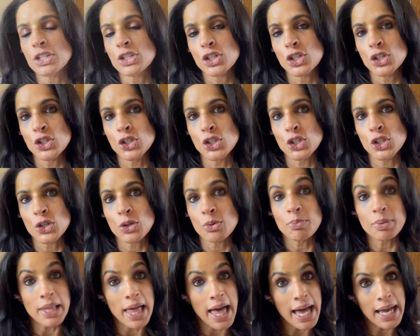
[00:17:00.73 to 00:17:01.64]
to do
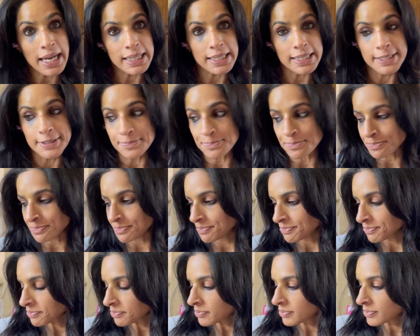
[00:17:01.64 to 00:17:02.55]
black.
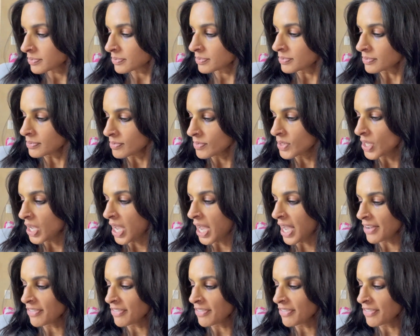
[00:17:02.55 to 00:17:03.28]
I